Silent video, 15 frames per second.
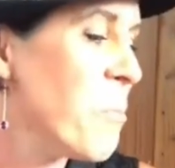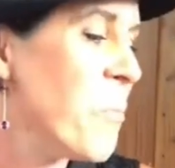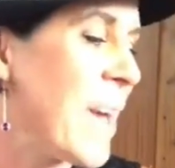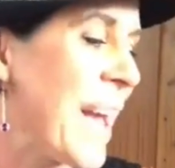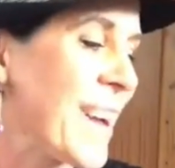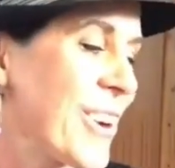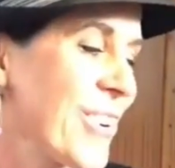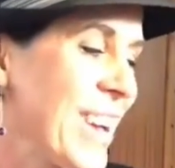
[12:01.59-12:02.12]

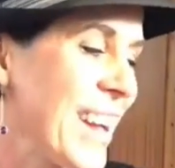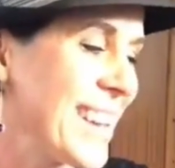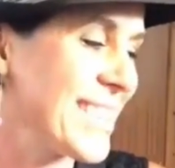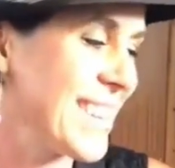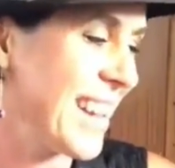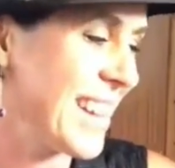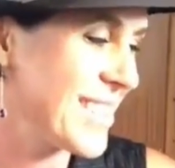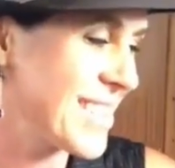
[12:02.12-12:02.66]
Bangerang.
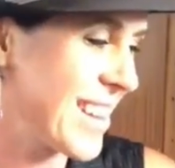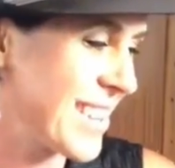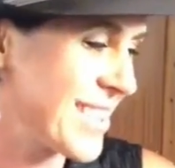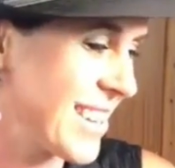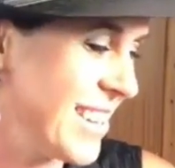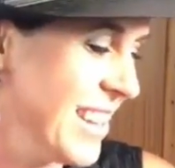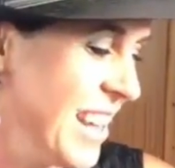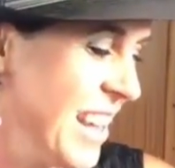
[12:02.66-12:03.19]
Nice,
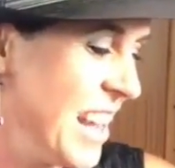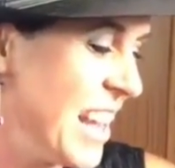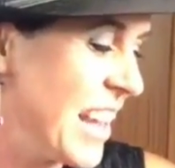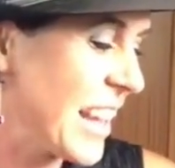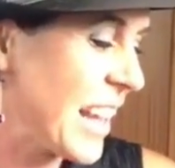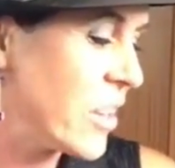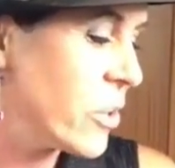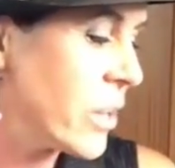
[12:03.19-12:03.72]
Tessa.
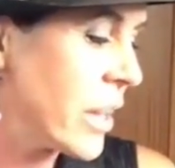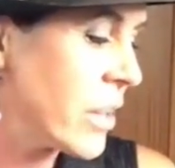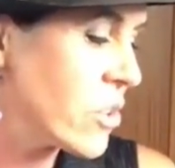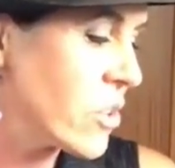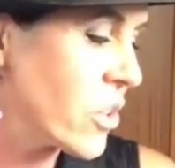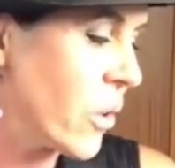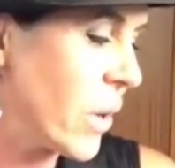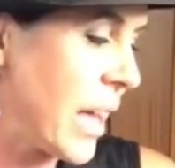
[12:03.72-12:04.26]
Can you guys
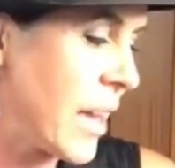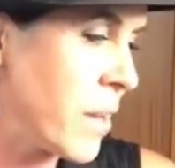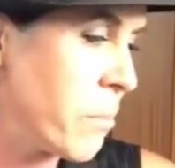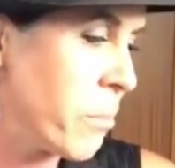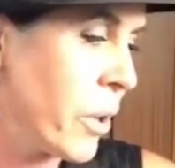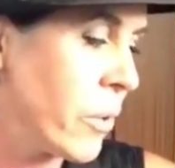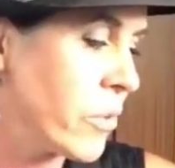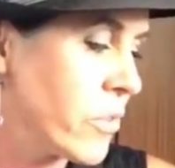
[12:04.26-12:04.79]
just go ahead and
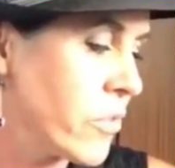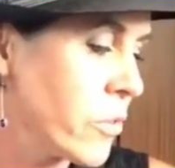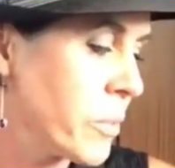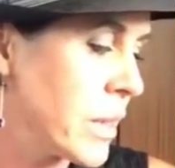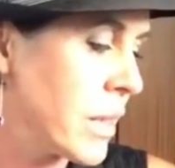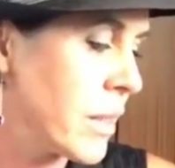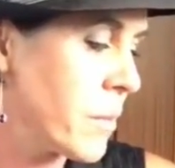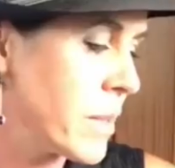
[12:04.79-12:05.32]
post for
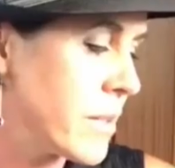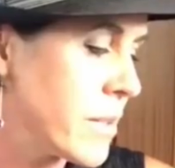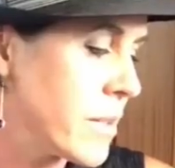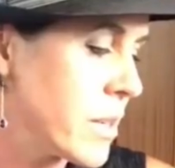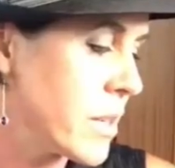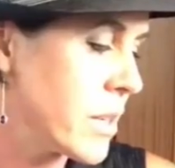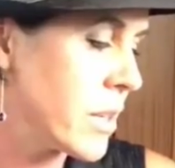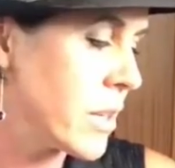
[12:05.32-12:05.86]
me? Let me
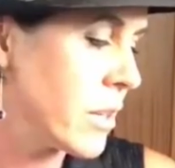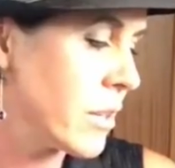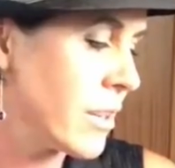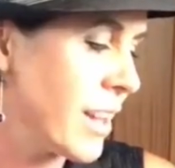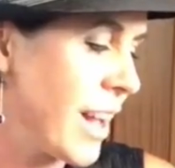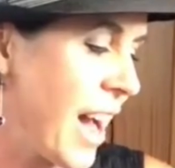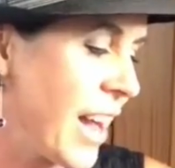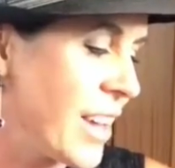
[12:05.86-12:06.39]
see.
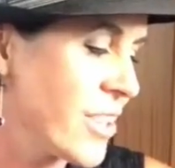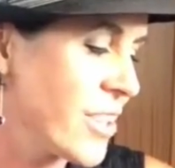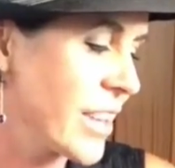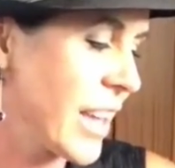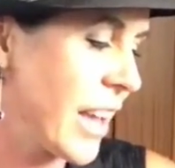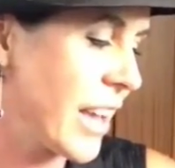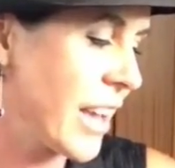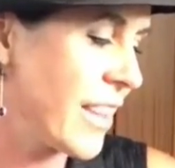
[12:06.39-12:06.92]
Hi,
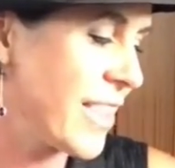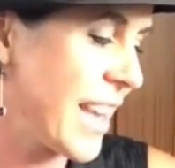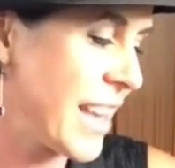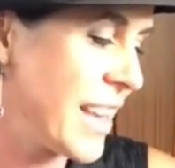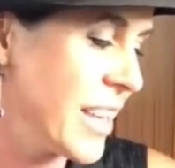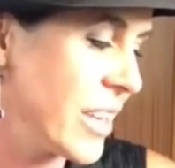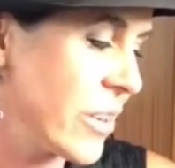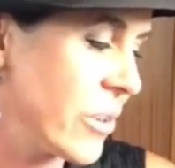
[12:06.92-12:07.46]
Shakea.
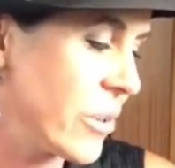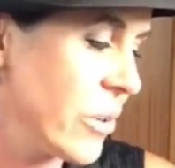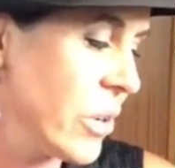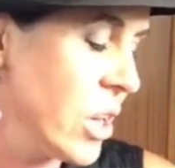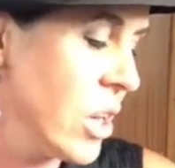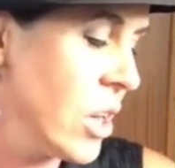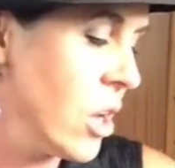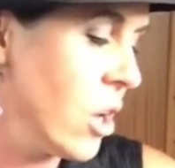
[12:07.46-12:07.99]
Thank you.
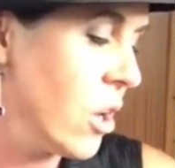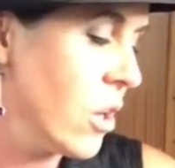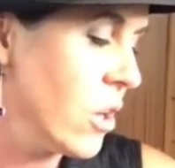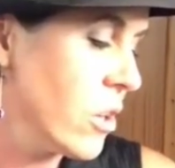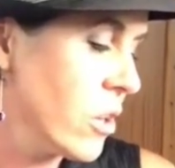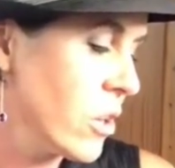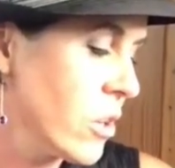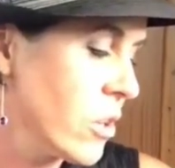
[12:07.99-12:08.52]

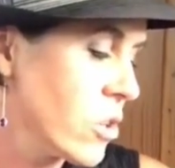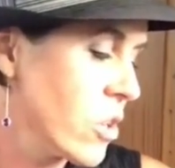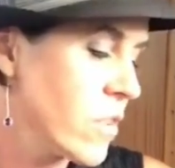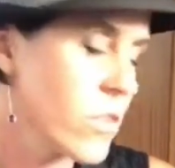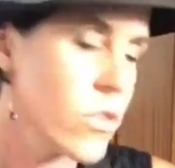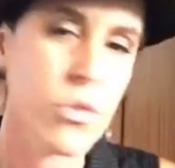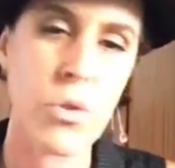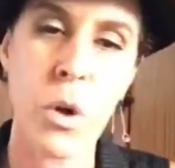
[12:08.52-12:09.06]

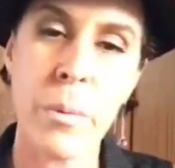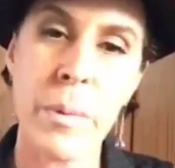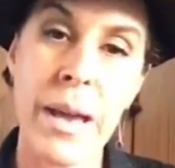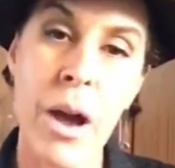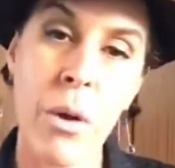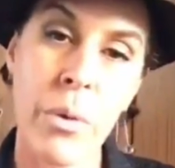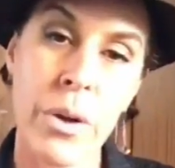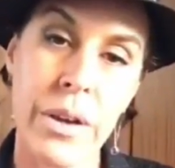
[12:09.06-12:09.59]
Just throw me
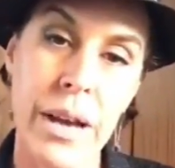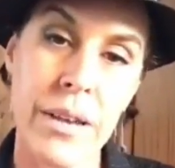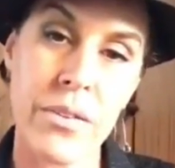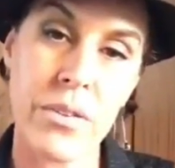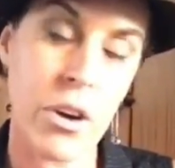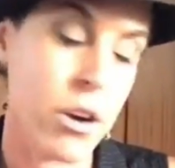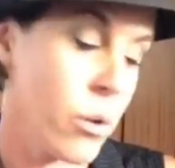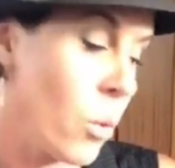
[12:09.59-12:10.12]
out where you
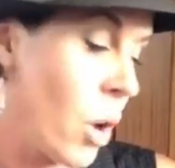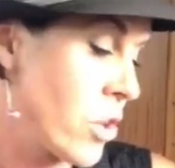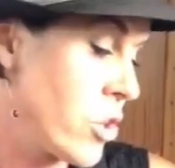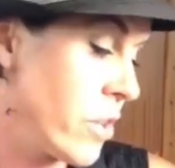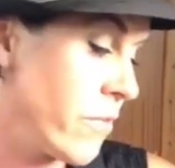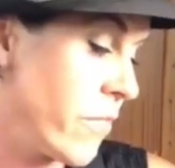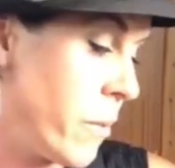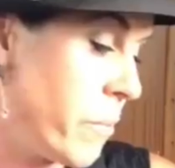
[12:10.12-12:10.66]
guys are
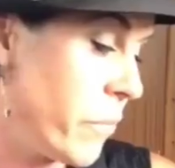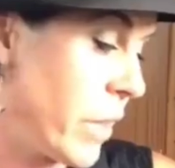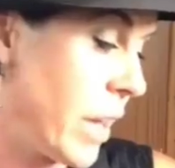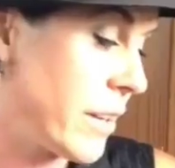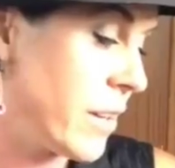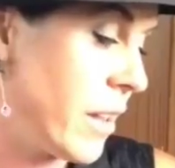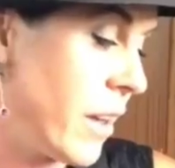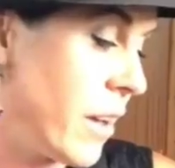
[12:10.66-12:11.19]
watching from.
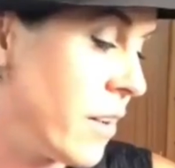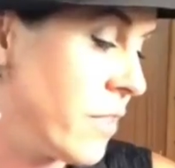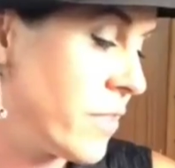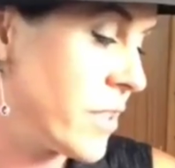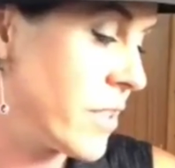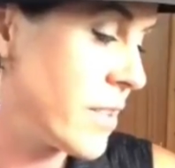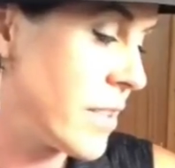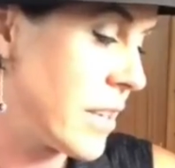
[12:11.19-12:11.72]
I'd love
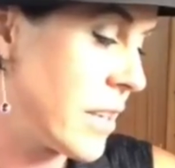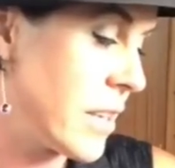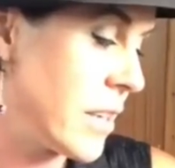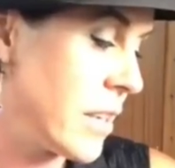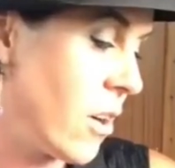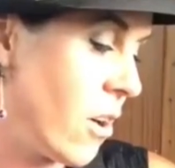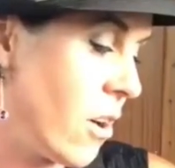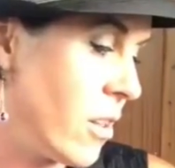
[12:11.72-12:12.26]
to
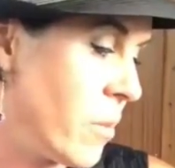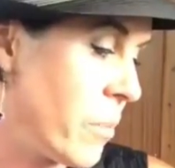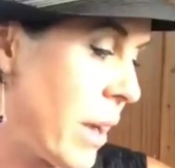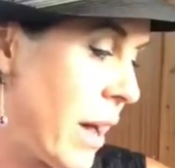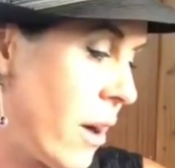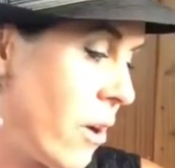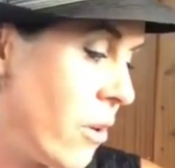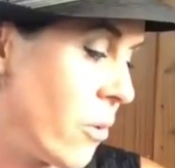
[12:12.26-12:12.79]
see all
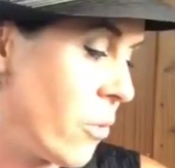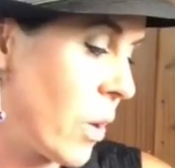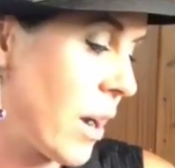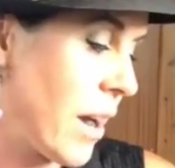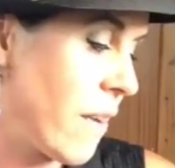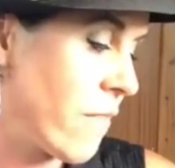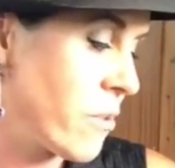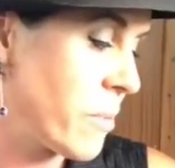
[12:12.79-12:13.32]
about where
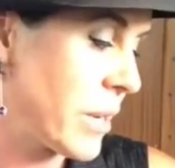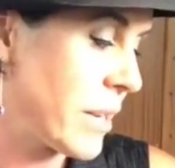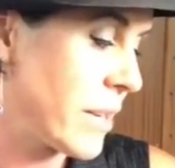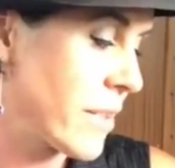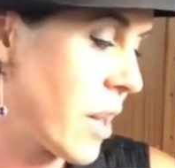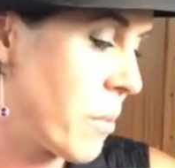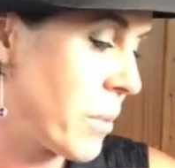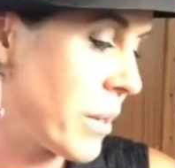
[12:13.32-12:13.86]

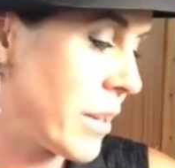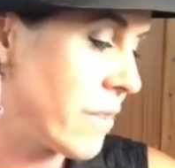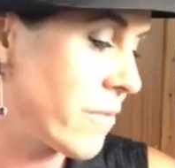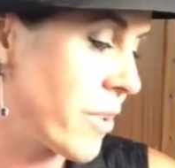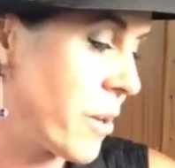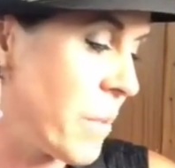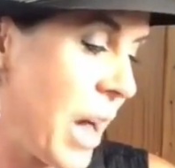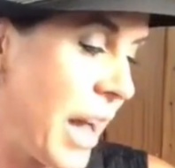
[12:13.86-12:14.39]
everybody's coming in
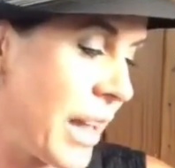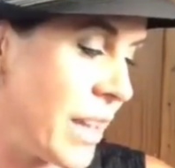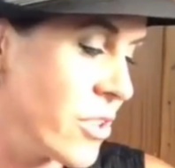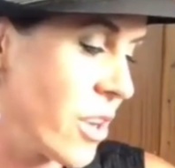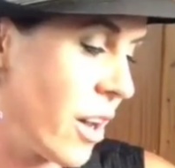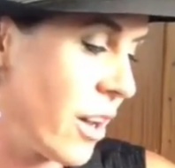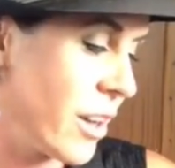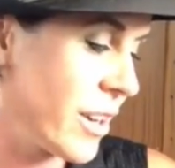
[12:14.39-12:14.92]
from. Hi,
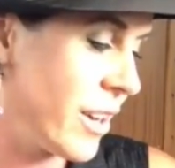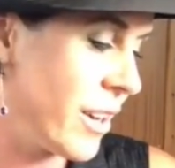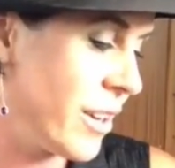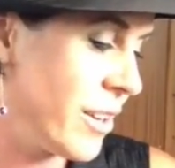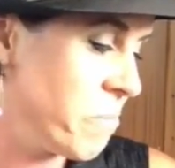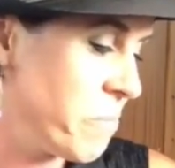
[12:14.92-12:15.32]
Jonna.